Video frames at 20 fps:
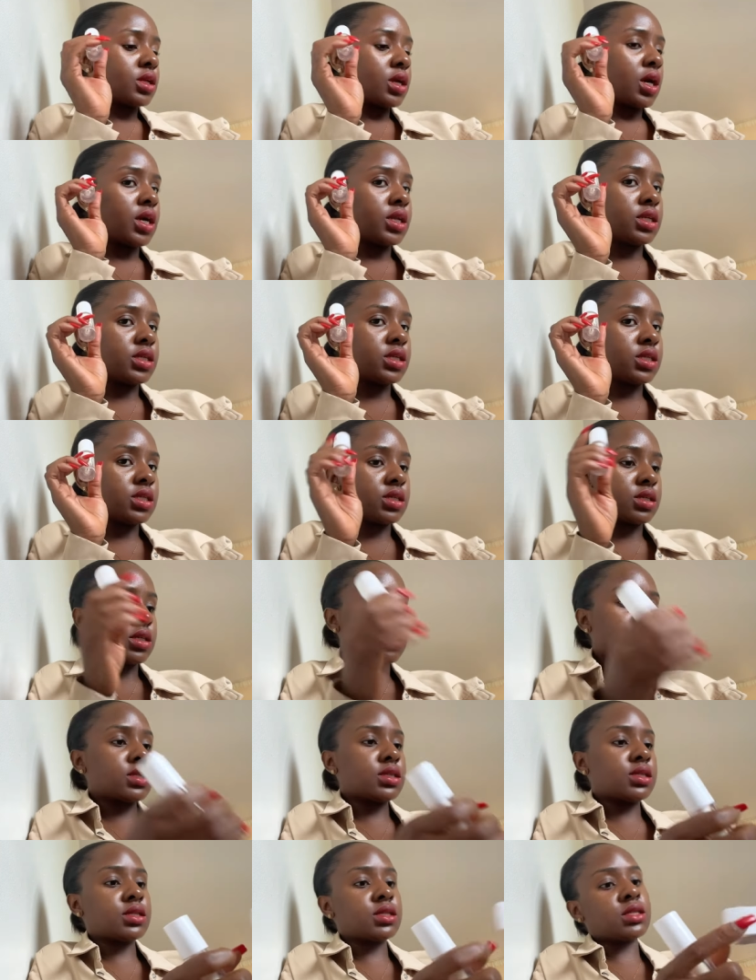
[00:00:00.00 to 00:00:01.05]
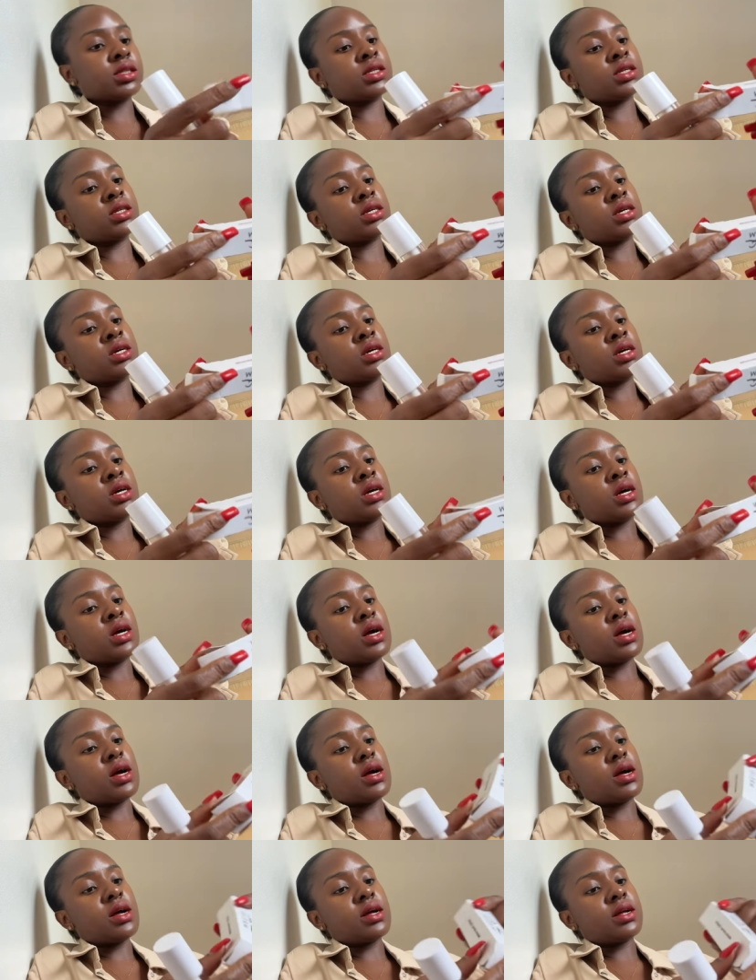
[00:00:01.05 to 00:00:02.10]
I need this.
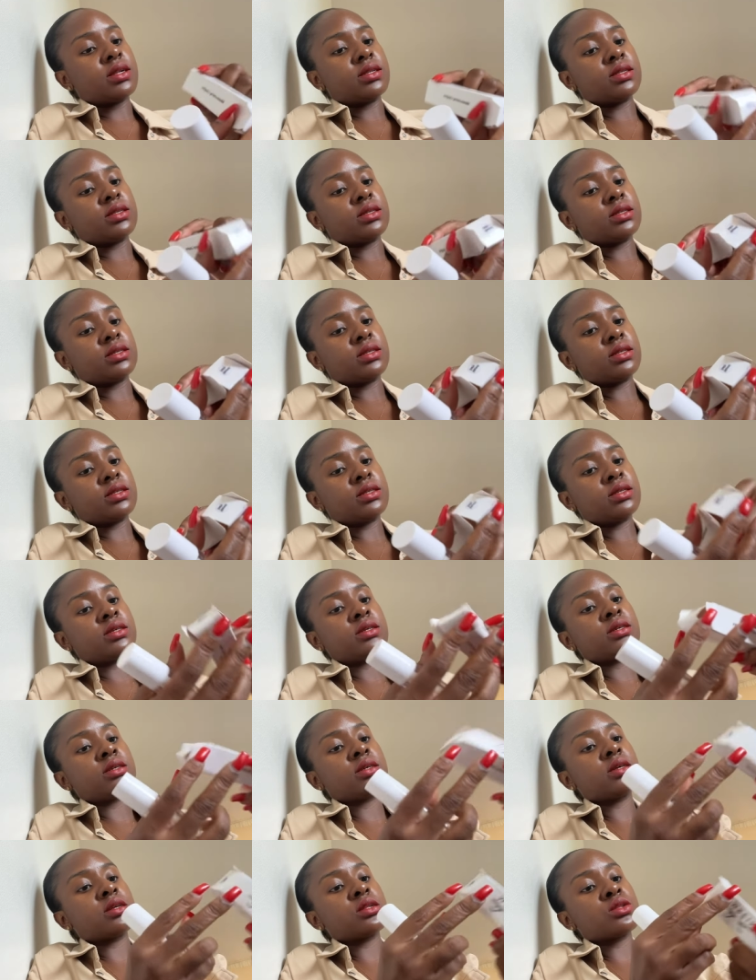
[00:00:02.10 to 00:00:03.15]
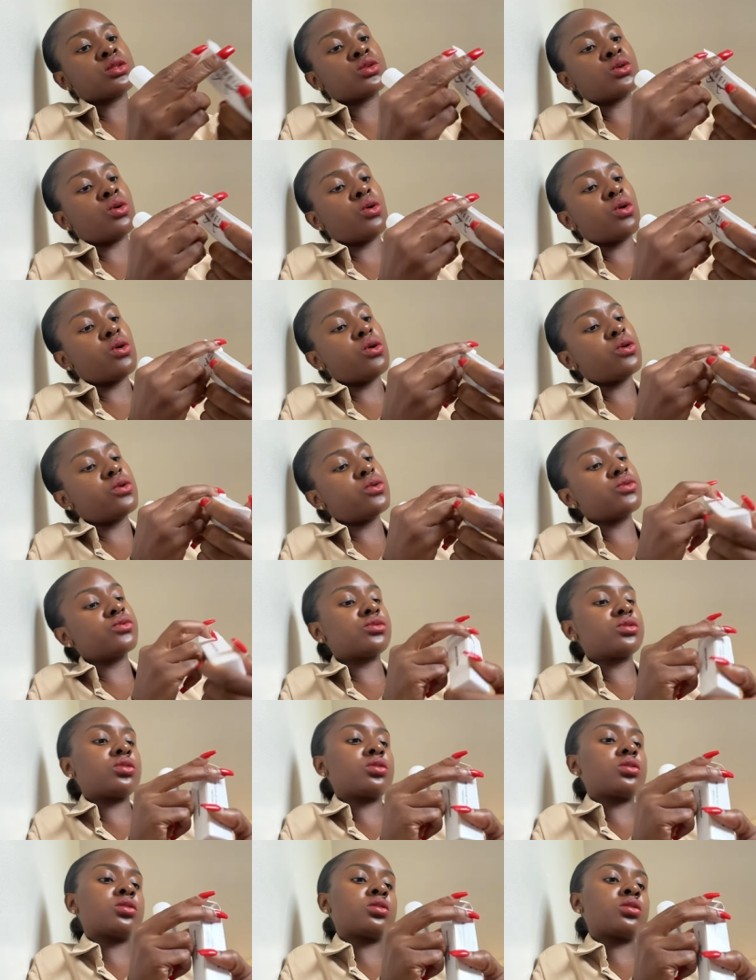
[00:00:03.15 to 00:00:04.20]
And it's
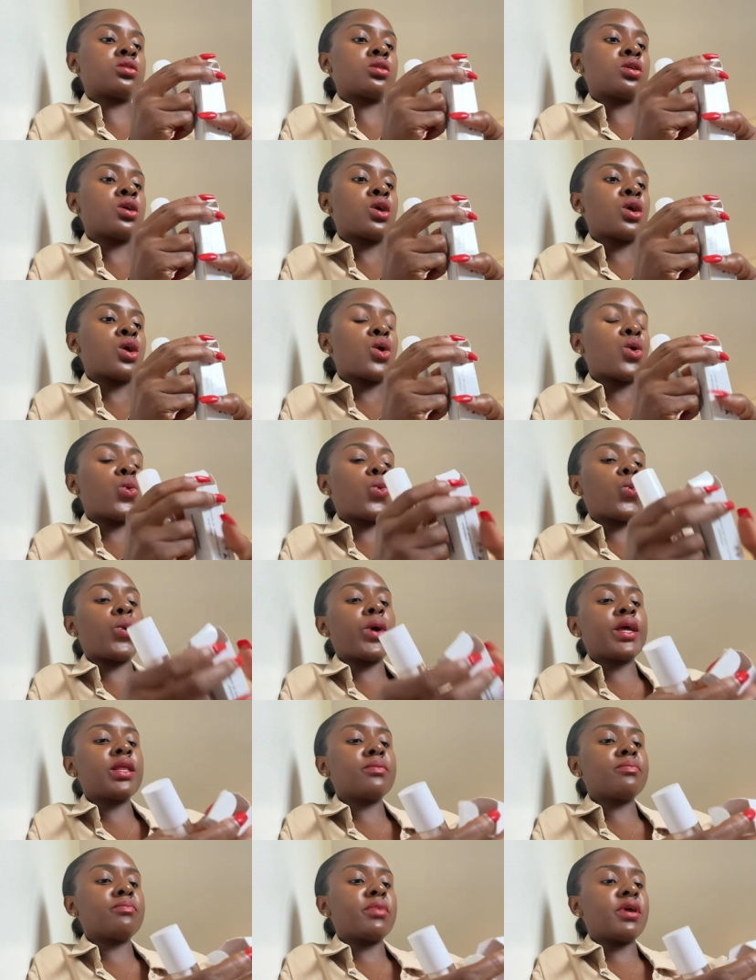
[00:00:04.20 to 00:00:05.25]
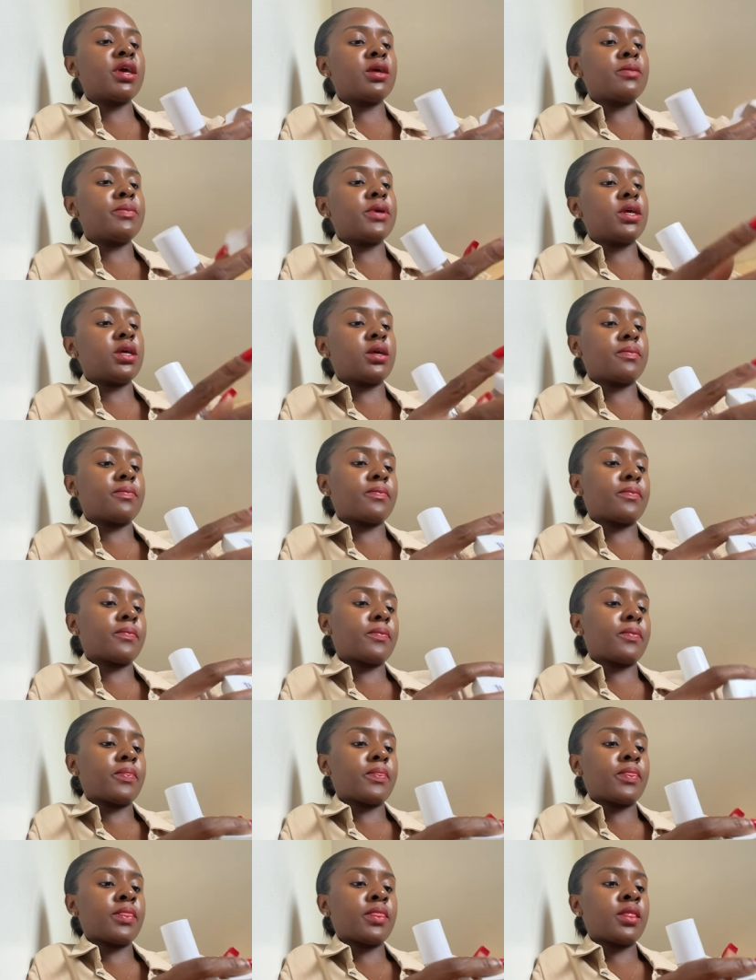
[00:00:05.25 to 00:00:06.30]
called Wayne Baby.
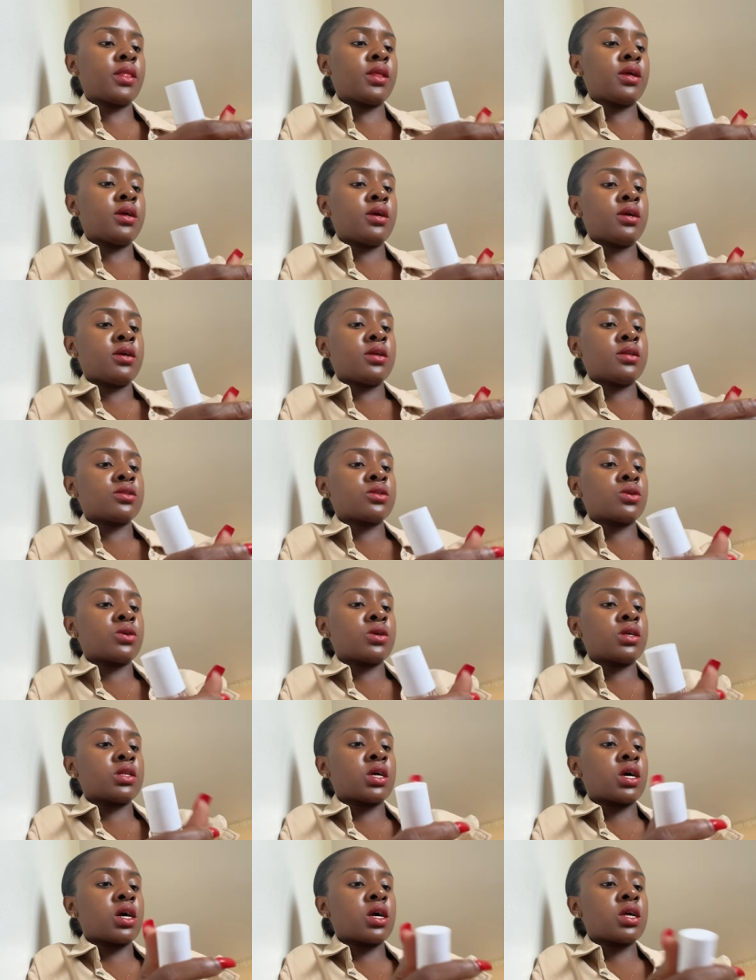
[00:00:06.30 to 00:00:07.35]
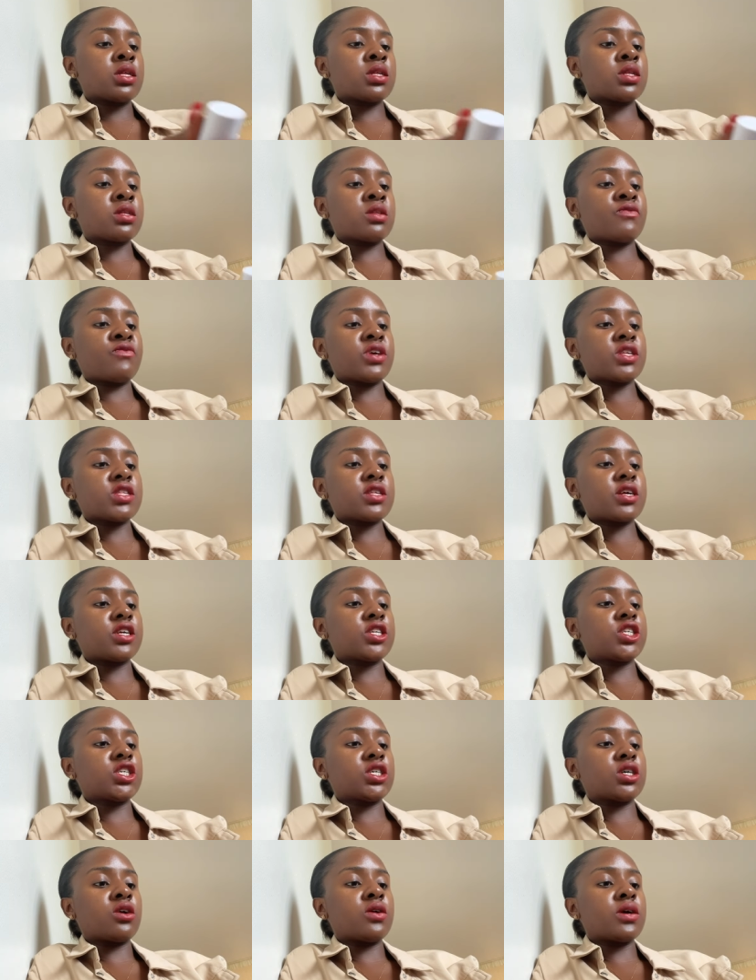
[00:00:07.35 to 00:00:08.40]
So it has Versa
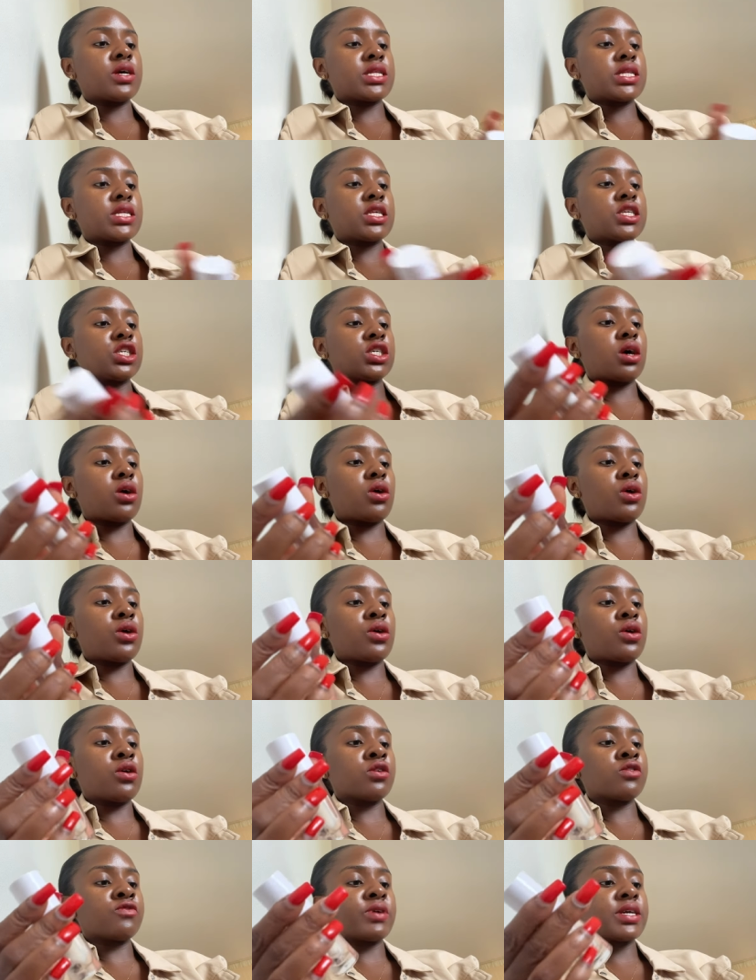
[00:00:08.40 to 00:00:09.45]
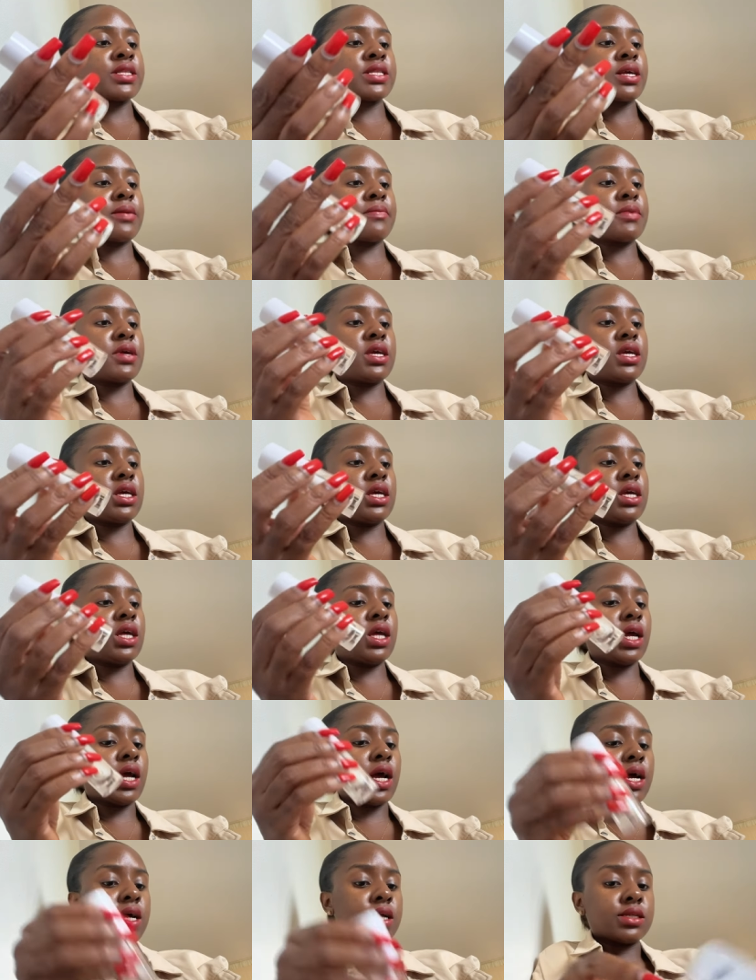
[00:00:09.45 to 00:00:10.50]
gel, essential oils, vitamin E,
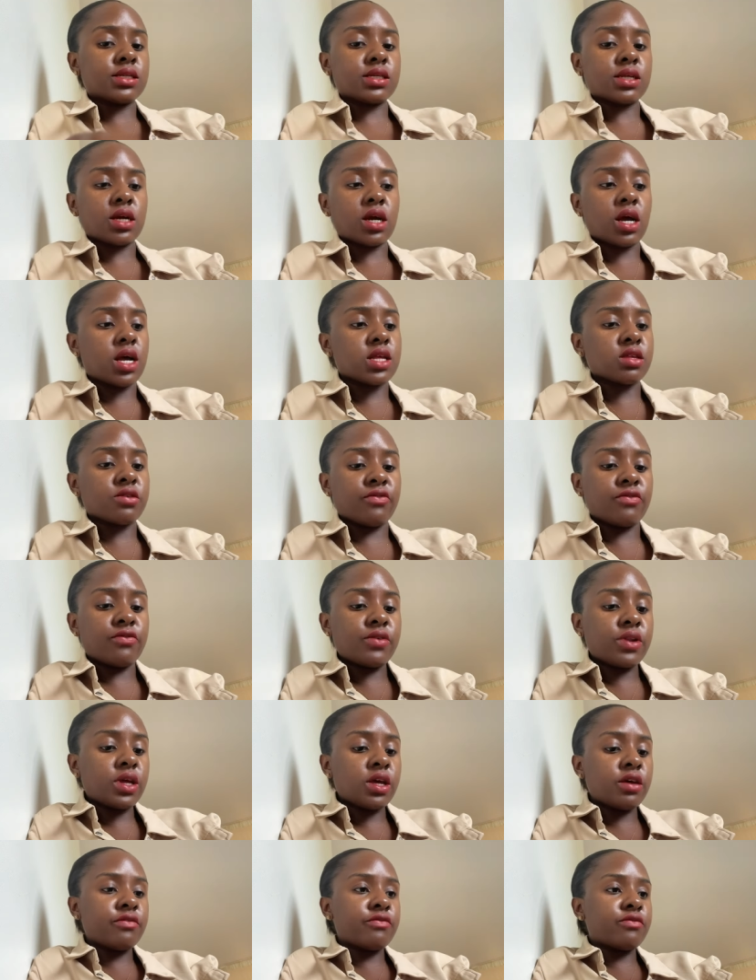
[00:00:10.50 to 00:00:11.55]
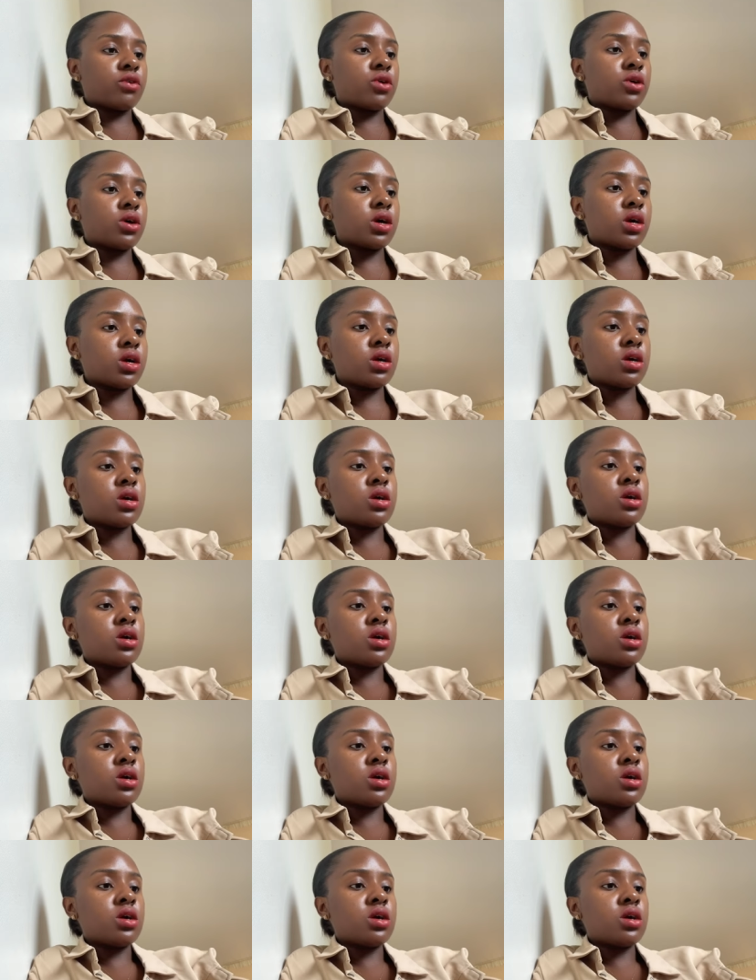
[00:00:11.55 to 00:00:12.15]
and other flavor.